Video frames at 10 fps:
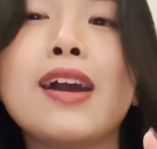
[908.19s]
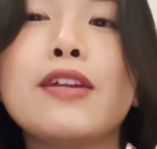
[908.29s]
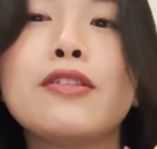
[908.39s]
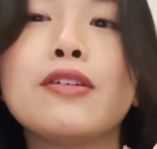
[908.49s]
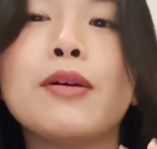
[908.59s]
I
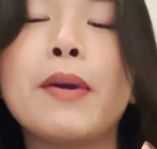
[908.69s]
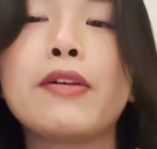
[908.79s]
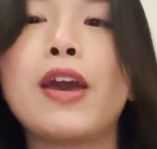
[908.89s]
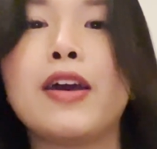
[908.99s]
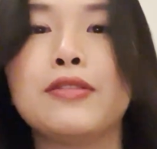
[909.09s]
don't know
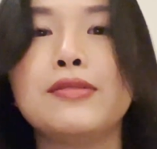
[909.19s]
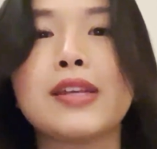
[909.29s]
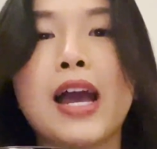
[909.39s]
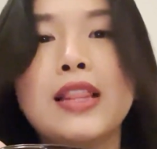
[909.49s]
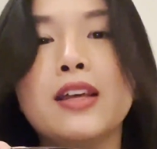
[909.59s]
about candles.
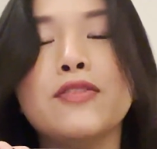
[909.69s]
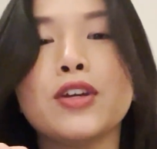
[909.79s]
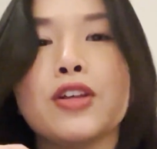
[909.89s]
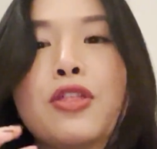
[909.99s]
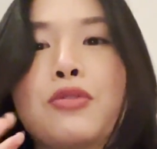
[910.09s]
Like, I love a
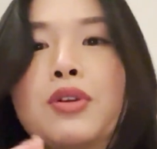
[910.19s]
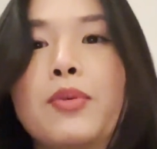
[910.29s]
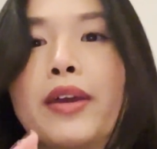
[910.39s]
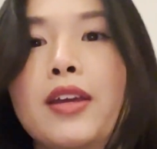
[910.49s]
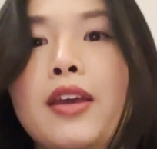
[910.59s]
good
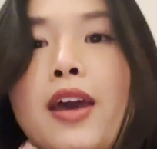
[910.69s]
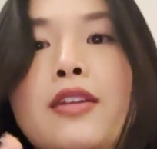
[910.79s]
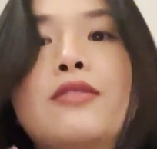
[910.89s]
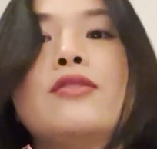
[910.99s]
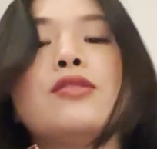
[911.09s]
3-wick candle.